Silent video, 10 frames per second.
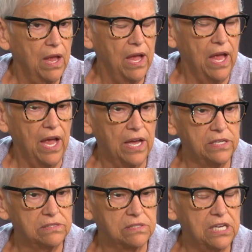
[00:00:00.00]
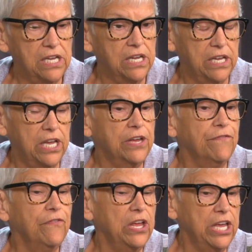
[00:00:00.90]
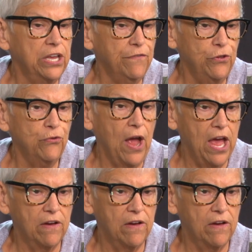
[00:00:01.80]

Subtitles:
And if you have